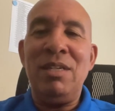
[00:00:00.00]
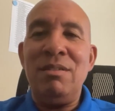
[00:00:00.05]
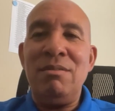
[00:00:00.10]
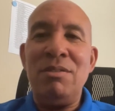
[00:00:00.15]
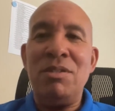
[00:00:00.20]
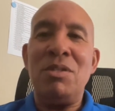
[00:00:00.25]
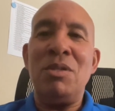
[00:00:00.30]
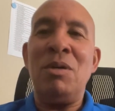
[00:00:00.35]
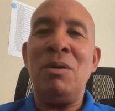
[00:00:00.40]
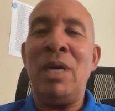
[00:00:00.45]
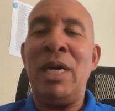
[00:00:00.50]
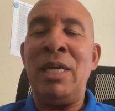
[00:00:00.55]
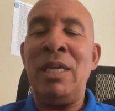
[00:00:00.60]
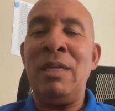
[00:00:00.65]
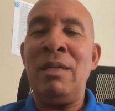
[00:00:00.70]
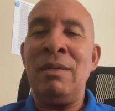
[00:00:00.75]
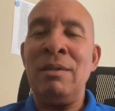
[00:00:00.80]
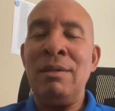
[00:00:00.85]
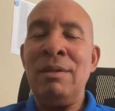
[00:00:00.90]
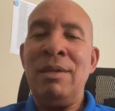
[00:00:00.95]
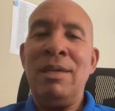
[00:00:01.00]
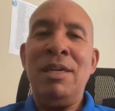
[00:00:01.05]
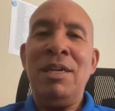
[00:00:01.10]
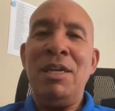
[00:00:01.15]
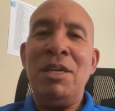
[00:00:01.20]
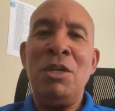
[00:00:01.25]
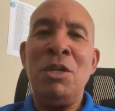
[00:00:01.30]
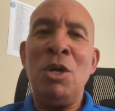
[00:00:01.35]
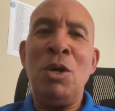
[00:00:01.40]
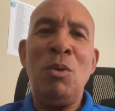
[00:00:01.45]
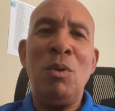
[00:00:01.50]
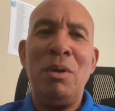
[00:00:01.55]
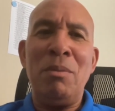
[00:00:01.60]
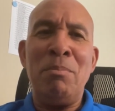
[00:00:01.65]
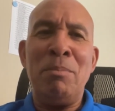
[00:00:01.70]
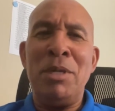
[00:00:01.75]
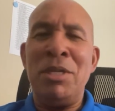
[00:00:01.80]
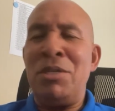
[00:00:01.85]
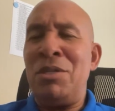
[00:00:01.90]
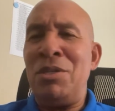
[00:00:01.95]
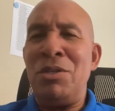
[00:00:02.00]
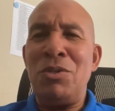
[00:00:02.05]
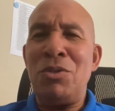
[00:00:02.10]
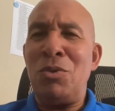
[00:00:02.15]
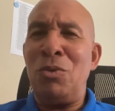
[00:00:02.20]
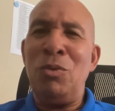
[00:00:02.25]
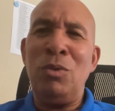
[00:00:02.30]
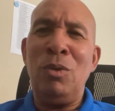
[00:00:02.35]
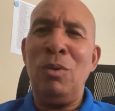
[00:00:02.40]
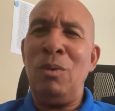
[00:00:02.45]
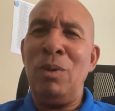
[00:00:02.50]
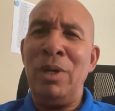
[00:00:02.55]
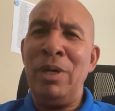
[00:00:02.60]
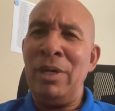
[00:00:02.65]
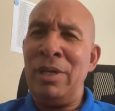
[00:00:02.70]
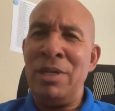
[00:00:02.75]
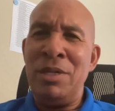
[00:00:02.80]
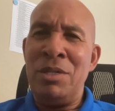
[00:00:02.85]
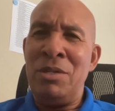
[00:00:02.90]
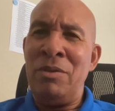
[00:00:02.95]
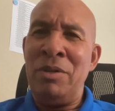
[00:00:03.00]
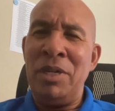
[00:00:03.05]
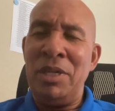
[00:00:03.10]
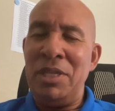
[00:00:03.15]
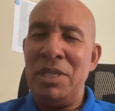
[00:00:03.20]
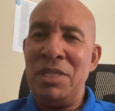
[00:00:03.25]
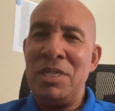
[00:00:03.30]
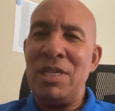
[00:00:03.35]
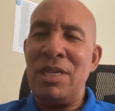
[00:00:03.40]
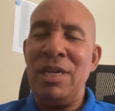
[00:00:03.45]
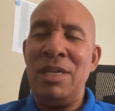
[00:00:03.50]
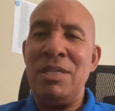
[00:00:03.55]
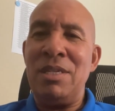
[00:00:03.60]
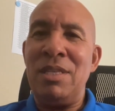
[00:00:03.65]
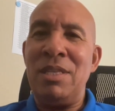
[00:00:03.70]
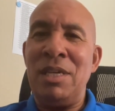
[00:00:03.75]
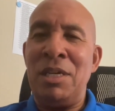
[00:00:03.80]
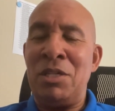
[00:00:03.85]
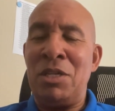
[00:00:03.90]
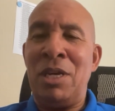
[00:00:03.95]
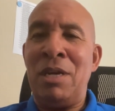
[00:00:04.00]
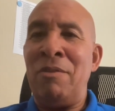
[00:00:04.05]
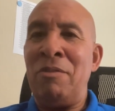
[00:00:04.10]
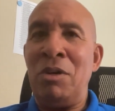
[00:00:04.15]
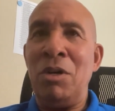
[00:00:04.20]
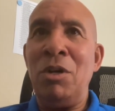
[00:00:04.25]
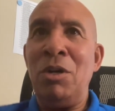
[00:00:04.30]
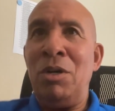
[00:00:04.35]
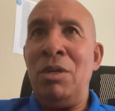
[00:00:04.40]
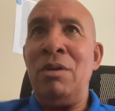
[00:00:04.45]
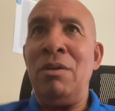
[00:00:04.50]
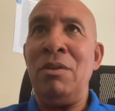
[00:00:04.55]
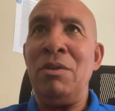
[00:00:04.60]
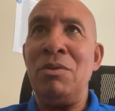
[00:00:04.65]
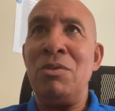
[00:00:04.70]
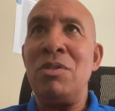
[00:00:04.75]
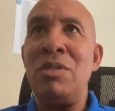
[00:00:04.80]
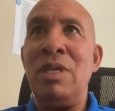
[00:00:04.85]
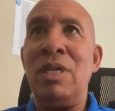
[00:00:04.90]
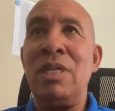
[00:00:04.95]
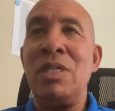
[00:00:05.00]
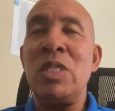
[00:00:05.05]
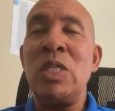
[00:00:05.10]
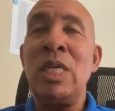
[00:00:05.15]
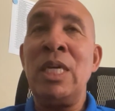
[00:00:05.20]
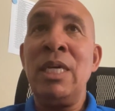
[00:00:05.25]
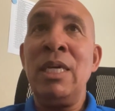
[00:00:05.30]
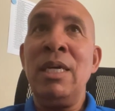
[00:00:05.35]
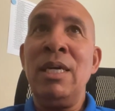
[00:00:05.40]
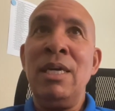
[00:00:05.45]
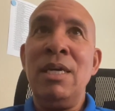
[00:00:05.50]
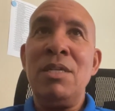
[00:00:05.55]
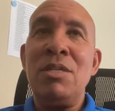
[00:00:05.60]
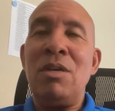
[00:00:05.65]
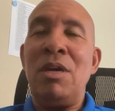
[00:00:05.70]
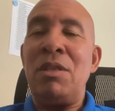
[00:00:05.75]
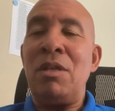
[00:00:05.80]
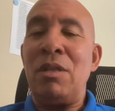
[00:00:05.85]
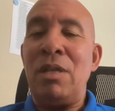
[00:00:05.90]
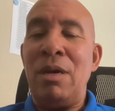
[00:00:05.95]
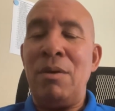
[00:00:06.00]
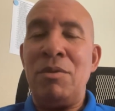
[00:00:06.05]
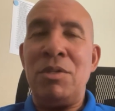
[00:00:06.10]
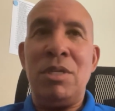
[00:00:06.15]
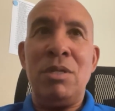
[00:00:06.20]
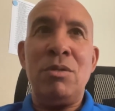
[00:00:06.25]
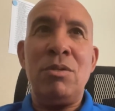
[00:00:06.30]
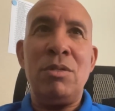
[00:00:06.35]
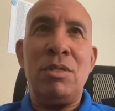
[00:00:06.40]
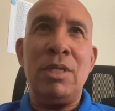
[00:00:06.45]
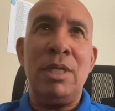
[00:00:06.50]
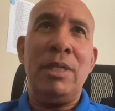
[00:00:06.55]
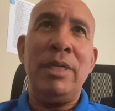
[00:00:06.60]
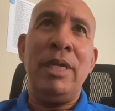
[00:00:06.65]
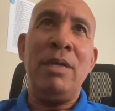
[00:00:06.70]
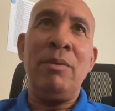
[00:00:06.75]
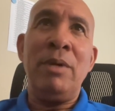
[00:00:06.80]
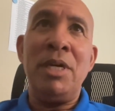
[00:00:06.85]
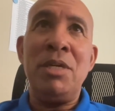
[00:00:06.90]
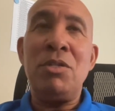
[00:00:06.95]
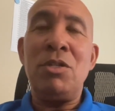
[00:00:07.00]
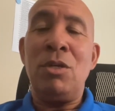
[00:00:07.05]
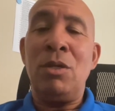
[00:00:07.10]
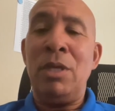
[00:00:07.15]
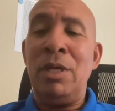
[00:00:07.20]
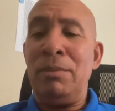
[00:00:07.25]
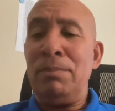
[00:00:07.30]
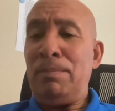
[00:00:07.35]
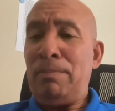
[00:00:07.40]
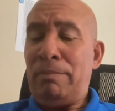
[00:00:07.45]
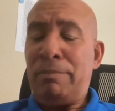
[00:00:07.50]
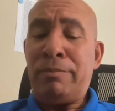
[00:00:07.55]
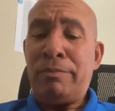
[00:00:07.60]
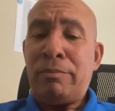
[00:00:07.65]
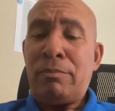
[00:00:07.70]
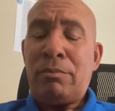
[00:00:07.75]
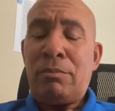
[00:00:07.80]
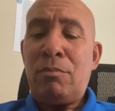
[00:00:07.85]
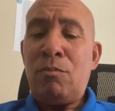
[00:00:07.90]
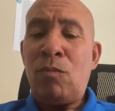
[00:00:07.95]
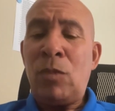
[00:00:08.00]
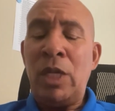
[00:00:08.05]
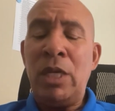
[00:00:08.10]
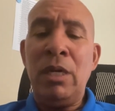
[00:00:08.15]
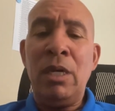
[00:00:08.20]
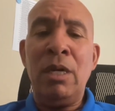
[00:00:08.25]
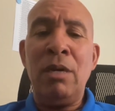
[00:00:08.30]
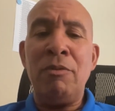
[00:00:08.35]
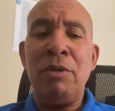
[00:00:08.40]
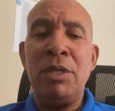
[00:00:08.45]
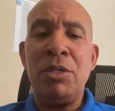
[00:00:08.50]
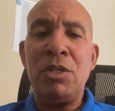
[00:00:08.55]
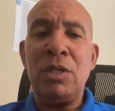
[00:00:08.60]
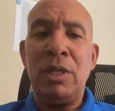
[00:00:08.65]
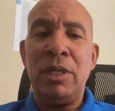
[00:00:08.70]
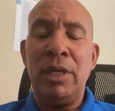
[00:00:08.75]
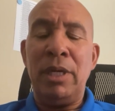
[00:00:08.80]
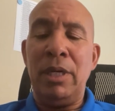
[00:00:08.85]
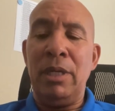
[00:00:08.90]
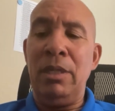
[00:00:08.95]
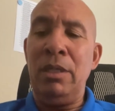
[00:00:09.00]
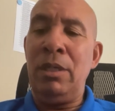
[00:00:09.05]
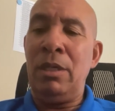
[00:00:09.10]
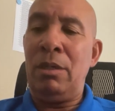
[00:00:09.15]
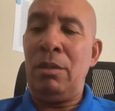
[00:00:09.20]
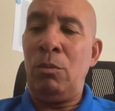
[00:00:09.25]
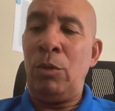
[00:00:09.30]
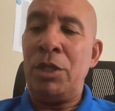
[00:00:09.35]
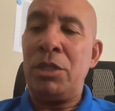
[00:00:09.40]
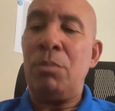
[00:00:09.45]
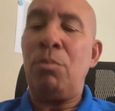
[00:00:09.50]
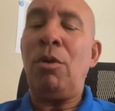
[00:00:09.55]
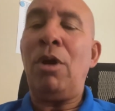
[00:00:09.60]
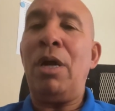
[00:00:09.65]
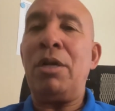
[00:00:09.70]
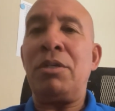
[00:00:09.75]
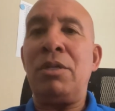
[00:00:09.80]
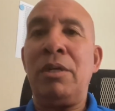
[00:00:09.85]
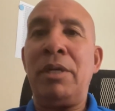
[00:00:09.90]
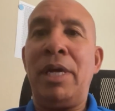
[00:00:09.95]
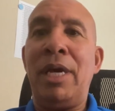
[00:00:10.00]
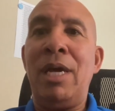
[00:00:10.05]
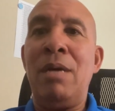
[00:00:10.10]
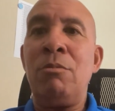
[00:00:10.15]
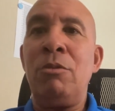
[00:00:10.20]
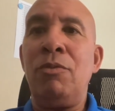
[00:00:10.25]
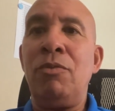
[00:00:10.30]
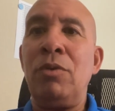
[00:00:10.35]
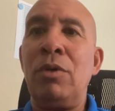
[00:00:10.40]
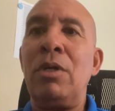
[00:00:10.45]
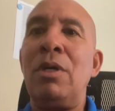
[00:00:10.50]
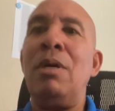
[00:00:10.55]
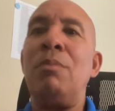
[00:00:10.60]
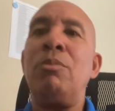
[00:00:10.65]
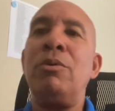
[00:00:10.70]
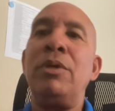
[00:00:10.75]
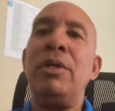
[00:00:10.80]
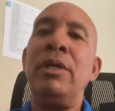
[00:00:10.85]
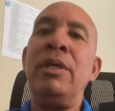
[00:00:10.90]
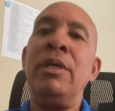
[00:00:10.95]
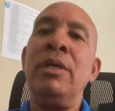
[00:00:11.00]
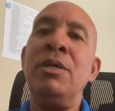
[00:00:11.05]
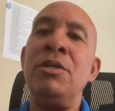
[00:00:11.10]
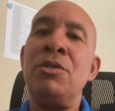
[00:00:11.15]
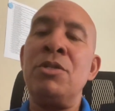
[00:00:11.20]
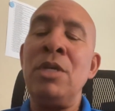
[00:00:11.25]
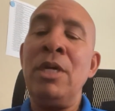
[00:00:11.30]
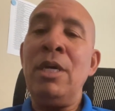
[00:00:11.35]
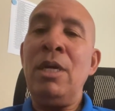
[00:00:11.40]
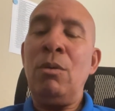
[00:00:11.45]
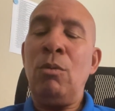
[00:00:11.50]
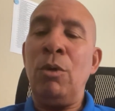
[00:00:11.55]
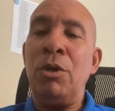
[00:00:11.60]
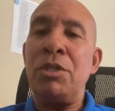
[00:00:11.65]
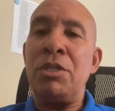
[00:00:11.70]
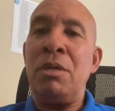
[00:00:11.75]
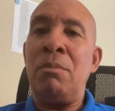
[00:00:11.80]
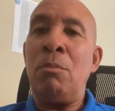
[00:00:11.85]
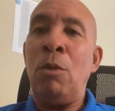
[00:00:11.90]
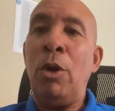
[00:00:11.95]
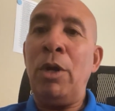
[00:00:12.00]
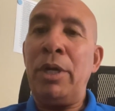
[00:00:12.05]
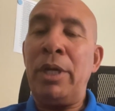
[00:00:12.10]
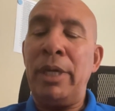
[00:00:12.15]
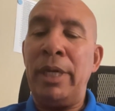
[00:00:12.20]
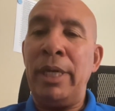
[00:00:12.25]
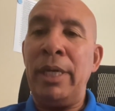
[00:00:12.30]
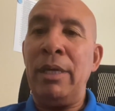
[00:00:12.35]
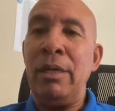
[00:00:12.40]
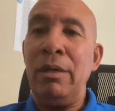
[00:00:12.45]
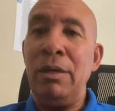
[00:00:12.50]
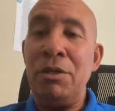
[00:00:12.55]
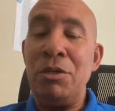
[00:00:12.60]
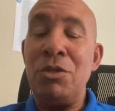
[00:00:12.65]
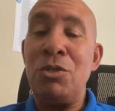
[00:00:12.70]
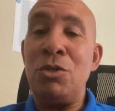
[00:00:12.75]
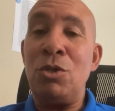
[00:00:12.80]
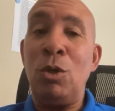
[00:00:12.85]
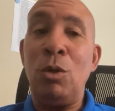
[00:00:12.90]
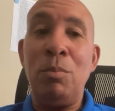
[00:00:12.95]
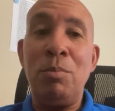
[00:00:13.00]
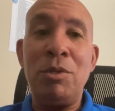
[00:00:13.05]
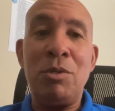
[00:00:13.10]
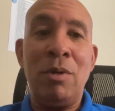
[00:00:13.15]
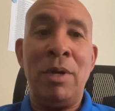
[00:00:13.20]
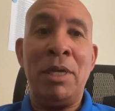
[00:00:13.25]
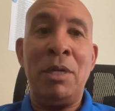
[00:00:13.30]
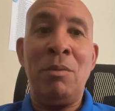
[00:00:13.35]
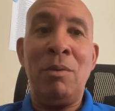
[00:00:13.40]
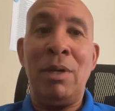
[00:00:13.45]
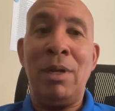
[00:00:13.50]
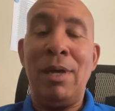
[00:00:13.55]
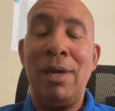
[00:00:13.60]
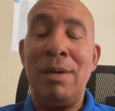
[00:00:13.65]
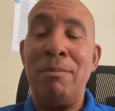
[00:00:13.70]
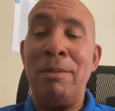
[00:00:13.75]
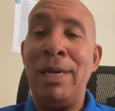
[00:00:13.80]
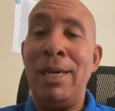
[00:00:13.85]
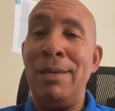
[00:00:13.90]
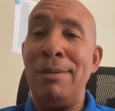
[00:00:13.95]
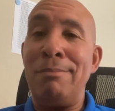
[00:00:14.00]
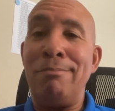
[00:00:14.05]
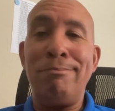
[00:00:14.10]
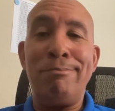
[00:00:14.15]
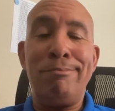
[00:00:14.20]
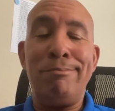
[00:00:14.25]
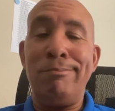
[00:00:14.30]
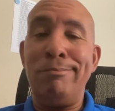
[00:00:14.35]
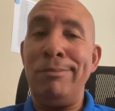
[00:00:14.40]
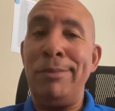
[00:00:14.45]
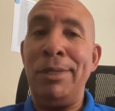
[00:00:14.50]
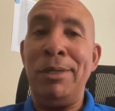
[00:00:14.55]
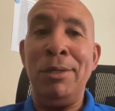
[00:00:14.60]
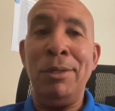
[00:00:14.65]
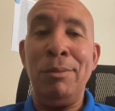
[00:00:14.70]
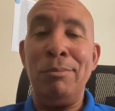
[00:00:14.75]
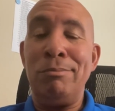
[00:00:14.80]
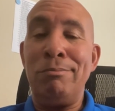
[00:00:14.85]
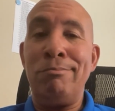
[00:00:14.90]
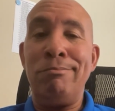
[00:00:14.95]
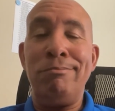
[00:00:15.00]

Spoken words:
So I didn't know what business school was or any of these kinds of things. I'd never heard of those things. So I thought that was interesting. Anyway, so then eventually I went to Procter and Gamble for a couple of years, worked in marketing on soap, so I know a lot about, you know,